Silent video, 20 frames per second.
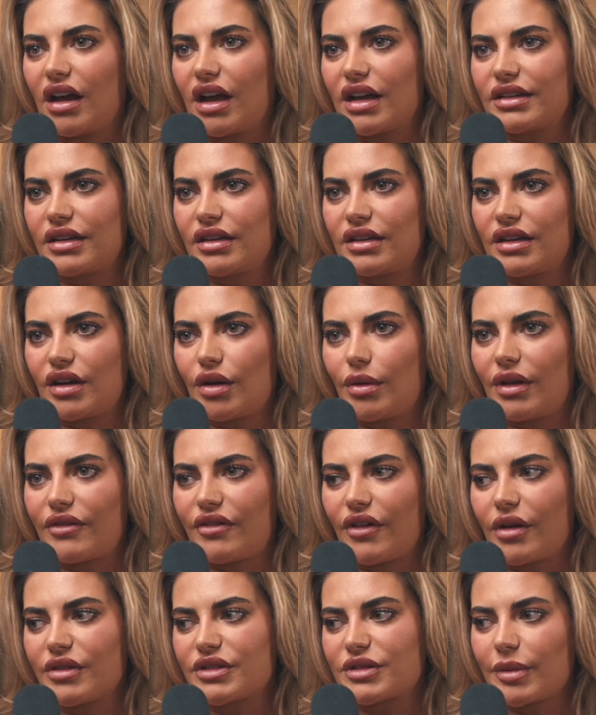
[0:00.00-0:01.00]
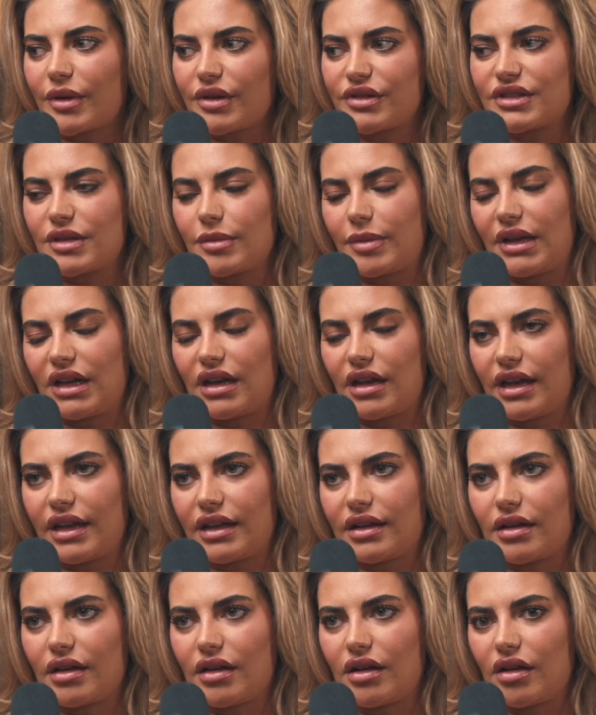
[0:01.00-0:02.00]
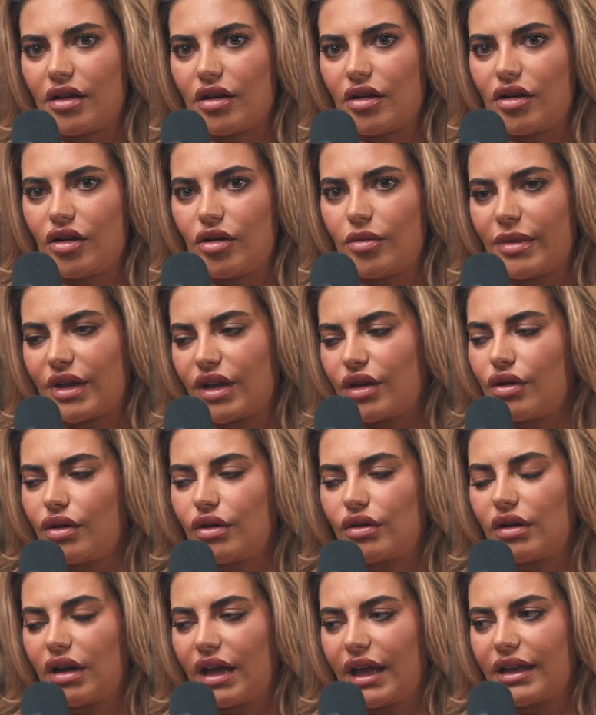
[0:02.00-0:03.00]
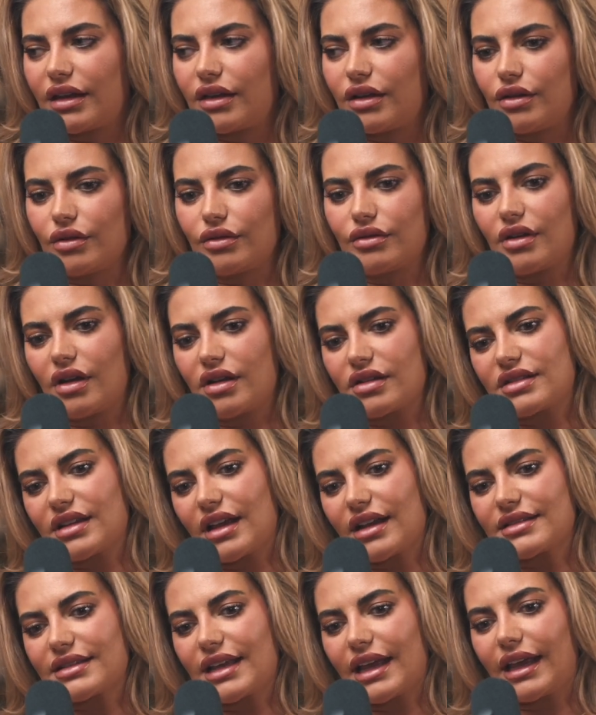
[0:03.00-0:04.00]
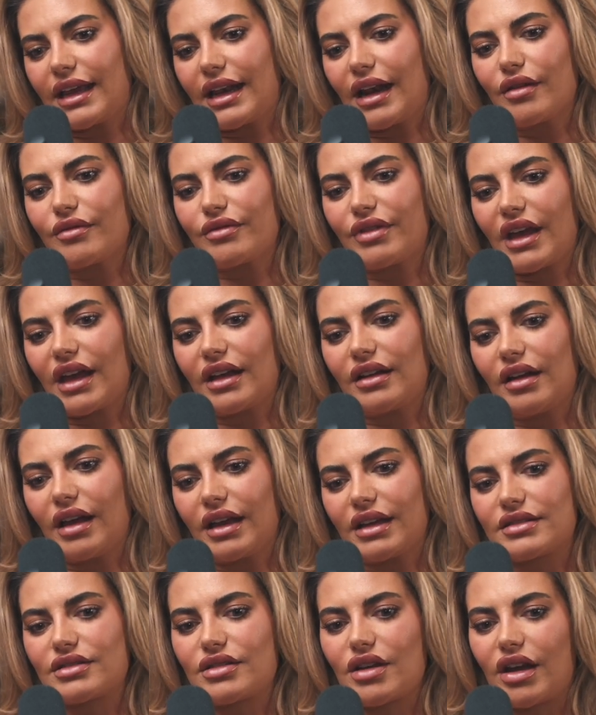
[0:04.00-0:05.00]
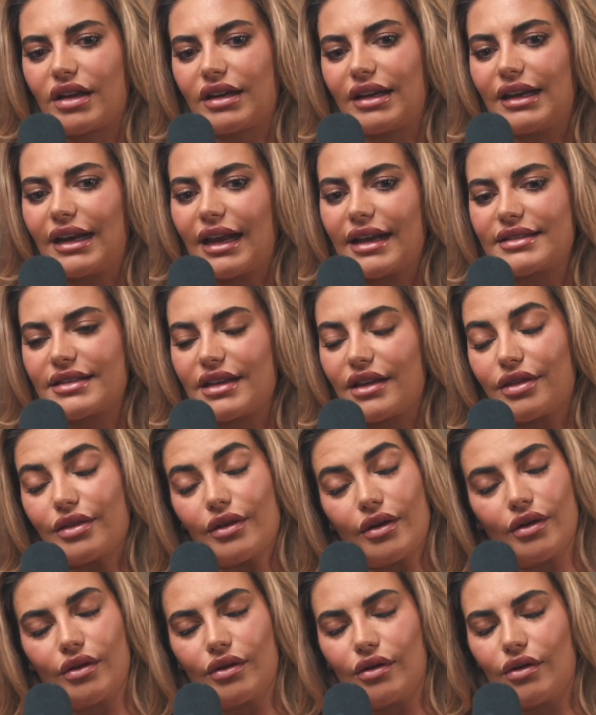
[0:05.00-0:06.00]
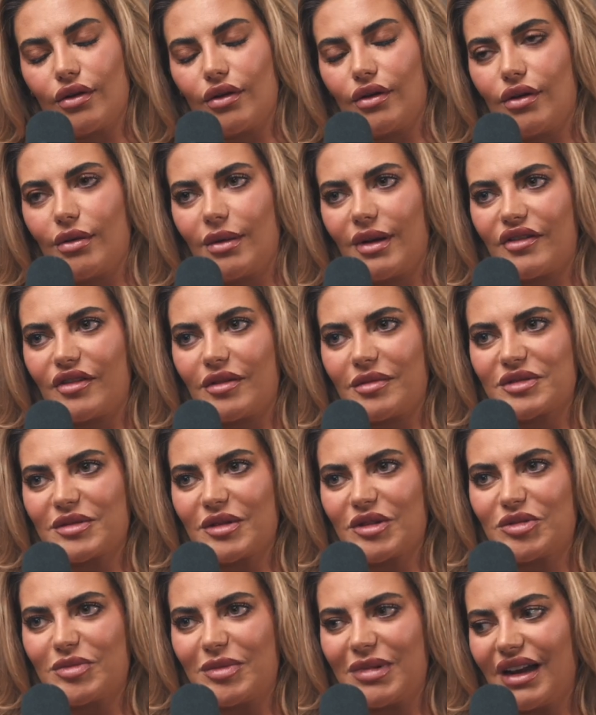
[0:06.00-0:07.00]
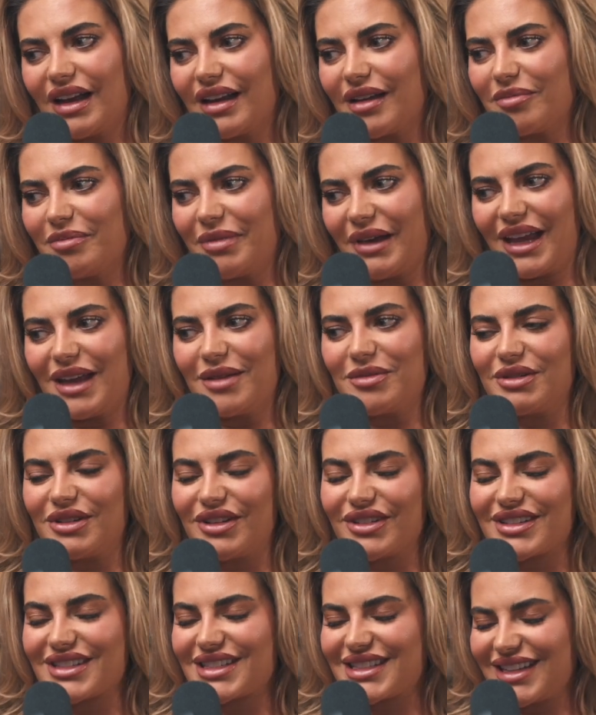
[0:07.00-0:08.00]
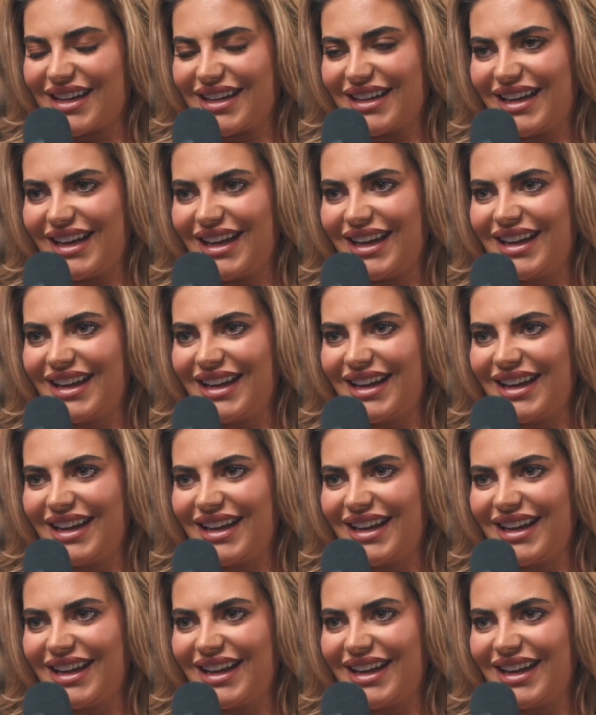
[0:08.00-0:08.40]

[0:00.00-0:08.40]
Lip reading: I didn't know if I was supposed to be like, oh my God, like your nutsack's hanging out with that like tiny lacy thong, or whether I'm supposed to be like, babe, you look stunning.